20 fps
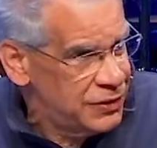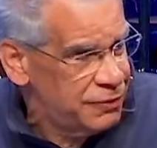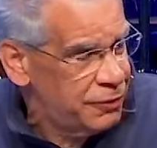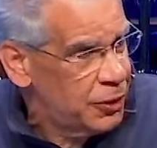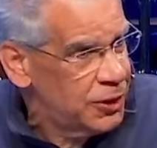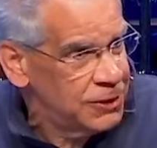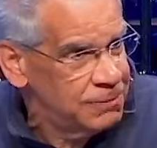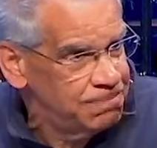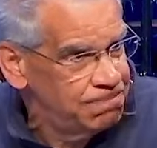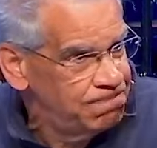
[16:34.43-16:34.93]
for.
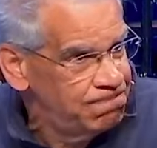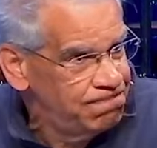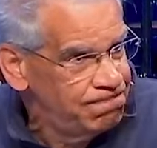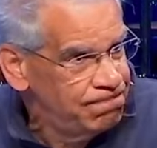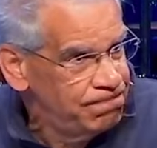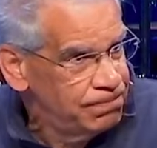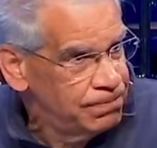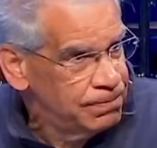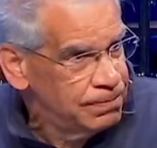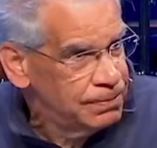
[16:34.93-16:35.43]

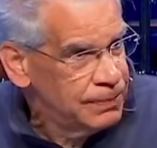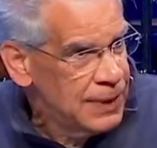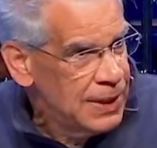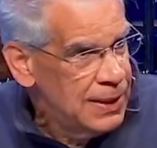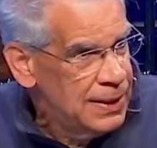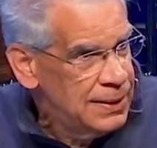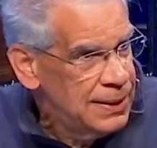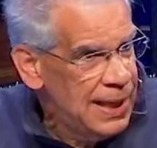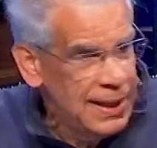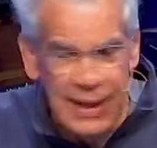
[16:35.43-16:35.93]

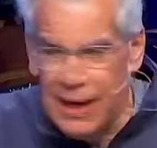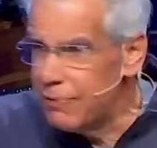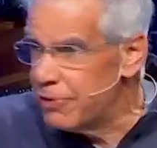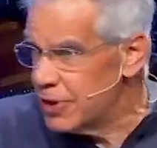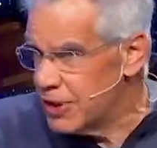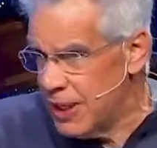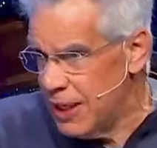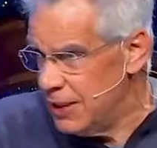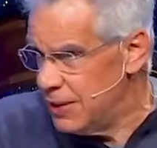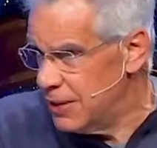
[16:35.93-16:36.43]
That never
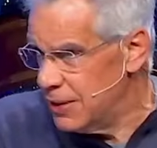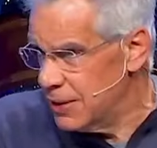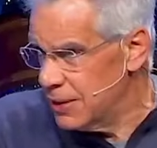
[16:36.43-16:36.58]
changes.